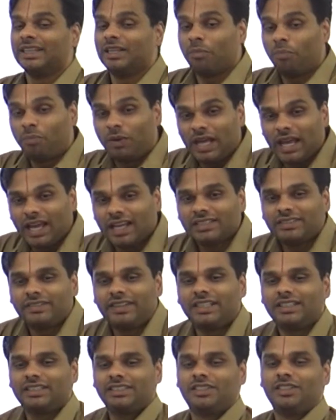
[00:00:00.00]
The
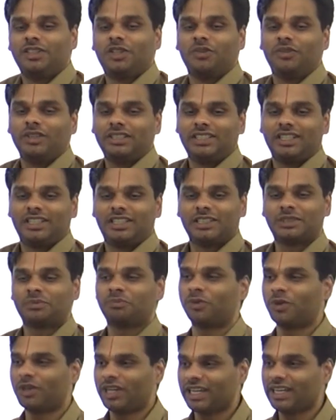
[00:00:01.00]
place to which it is
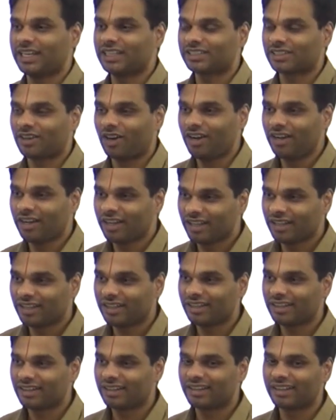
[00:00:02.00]
putting is called
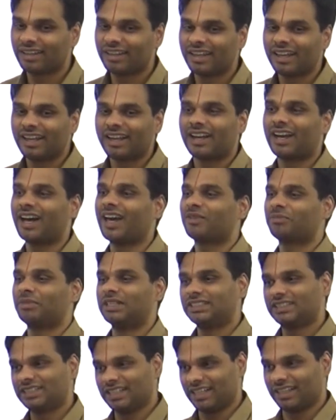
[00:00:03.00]

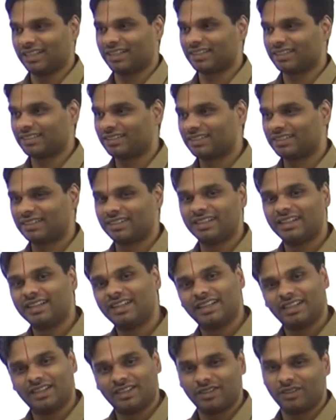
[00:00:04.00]
carbon sink.
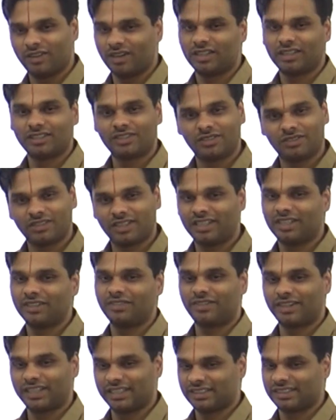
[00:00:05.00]
You understood the
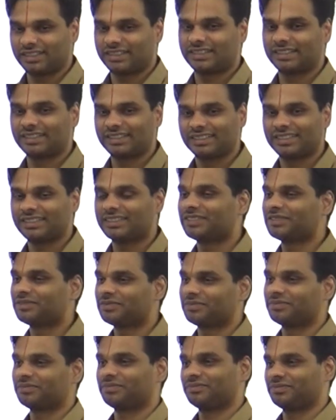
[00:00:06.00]
difference?
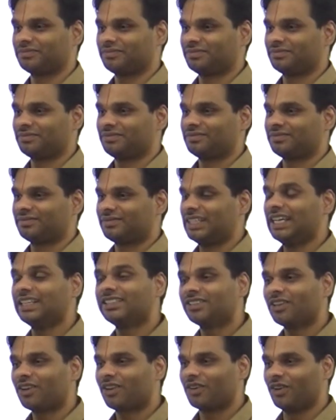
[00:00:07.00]

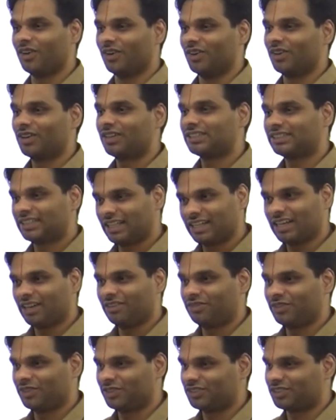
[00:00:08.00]
Yes or no? Still
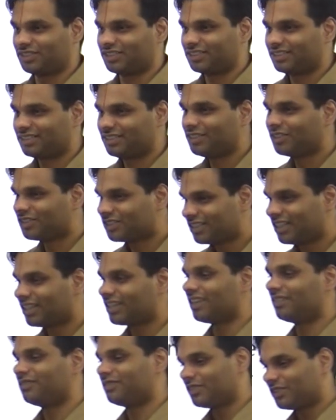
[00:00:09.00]
confused? You're
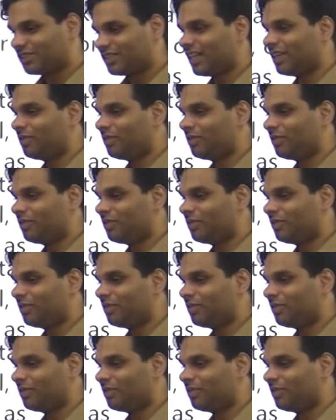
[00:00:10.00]
still confused.